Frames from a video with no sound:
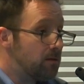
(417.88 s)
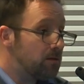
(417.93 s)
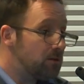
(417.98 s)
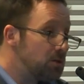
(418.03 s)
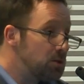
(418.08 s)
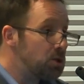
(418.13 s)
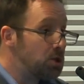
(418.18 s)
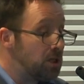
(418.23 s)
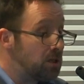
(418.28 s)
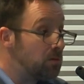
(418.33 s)

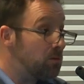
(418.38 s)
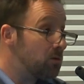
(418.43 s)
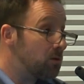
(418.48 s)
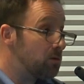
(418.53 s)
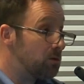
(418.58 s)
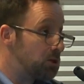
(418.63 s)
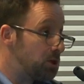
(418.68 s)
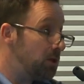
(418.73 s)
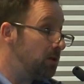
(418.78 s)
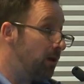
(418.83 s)
She
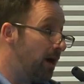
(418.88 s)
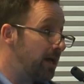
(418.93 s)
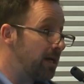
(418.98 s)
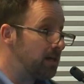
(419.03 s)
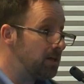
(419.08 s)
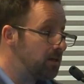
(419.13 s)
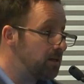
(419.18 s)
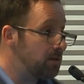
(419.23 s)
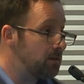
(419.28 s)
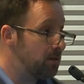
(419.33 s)

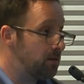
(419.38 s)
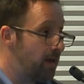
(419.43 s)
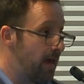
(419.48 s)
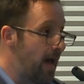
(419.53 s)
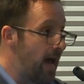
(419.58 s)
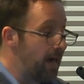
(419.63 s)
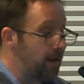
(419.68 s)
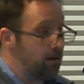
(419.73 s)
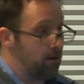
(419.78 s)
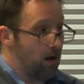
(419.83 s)
likened it to
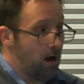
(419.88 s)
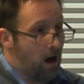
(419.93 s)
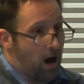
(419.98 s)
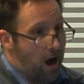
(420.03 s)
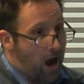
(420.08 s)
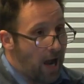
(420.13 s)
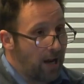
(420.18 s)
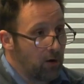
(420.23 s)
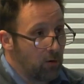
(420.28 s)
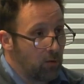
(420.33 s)
that.
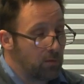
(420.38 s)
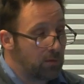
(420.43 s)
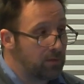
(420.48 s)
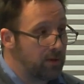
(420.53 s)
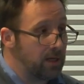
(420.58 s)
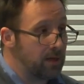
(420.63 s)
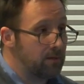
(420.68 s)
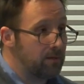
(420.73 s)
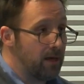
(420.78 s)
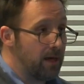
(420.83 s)
I don't
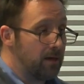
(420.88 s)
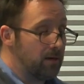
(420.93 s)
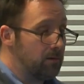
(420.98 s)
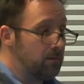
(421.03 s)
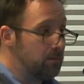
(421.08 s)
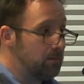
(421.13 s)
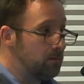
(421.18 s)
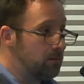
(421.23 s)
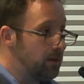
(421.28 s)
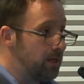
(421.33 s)
think that
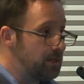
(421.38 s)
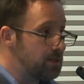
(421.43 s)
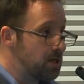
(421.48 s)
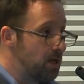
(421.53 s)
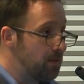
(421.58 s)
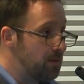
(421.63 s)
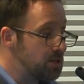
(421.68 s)
it's on